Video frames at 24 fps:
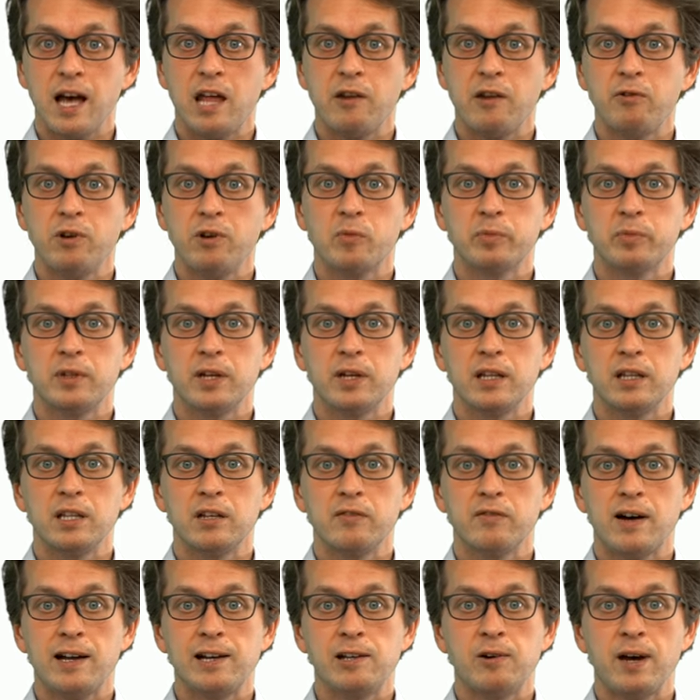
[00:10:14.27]
and we obtain
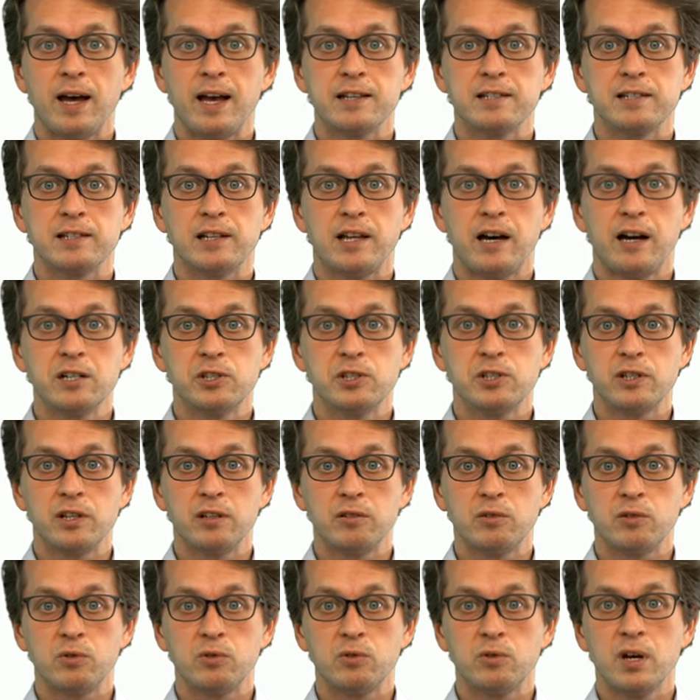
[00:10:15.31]
the value s larger
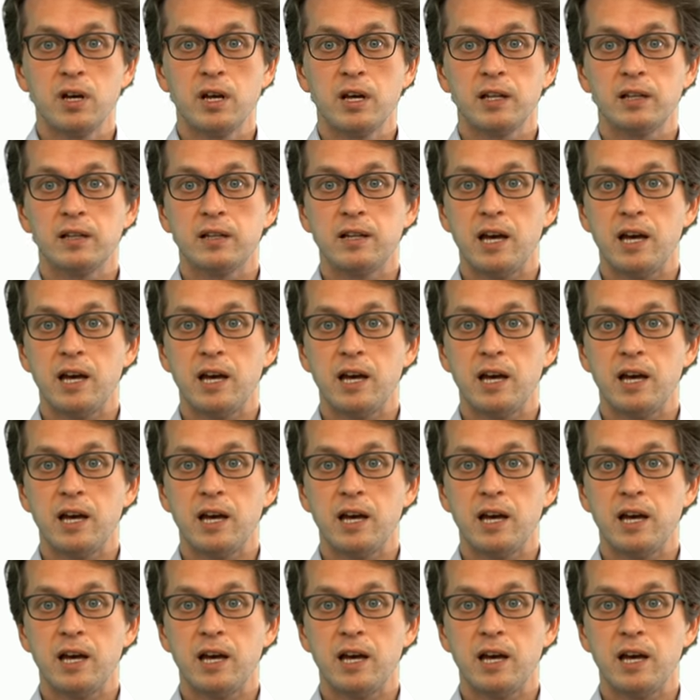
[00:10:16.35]
than 2,